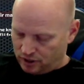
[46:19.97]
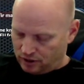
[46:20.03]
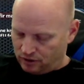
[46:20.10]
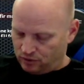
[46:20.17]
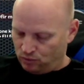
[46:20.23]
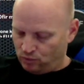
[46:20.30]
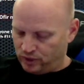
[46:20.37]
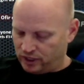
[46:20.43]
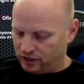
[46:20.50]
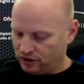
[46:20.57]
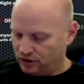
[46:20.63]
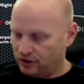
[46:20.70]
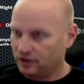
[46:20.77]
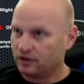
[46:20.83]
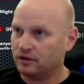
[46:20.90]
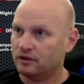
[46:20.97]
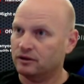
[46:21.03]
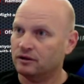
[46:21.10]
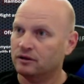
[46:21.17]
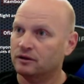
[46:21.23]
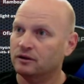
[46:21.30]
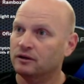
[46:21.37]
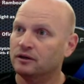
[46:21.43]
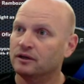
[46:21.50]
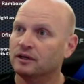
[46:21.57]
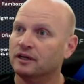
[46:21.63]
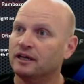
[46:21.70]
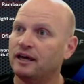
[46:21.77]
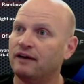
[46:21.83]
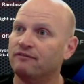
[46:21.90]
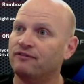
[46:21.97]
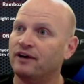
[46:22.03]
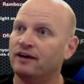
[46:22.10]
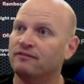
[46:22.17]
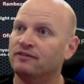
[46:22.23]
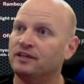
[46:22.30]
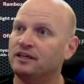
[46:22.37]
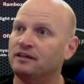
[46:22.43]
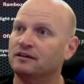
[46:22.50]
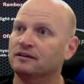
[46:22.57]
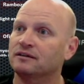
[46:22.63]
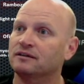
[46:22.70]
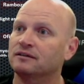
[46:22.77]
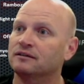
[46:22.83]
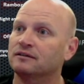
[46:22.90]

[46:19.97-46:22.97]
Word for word: uh, with Cat 5e?